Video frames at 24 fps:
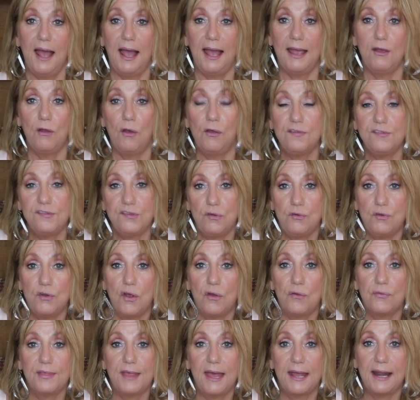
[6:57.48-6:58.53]
I also
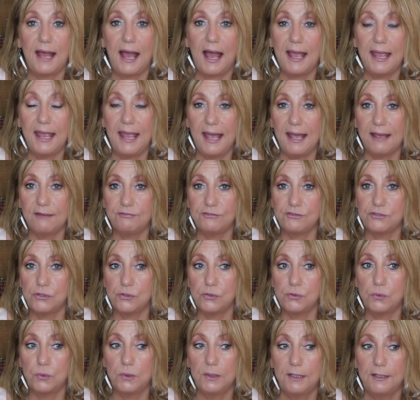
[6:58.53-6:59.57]
know that I have
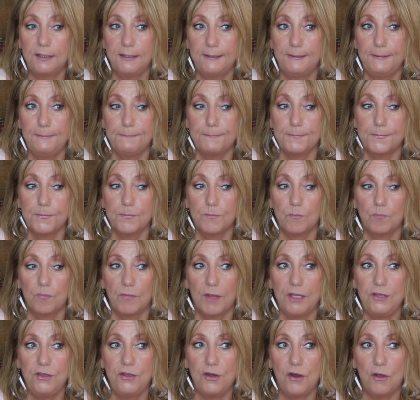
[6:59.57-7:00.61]
to
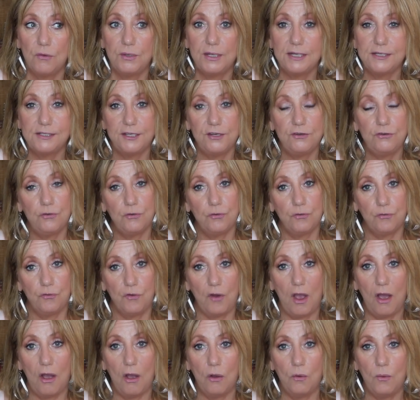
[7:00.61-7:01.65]
you know, continue to
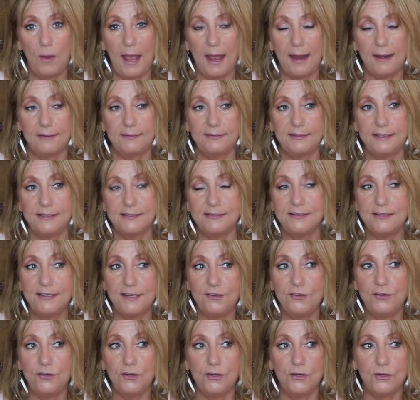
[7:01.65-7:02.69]
grow and
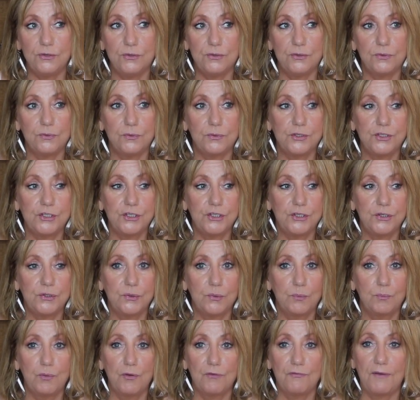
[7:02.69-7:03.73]
continue
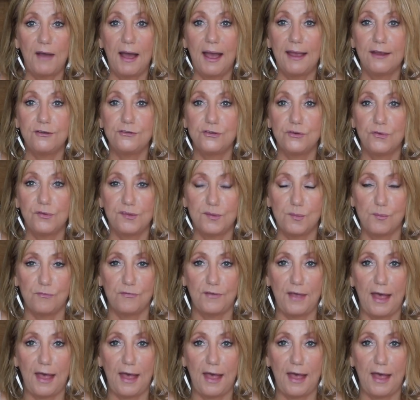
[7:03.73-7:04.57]
to provide you some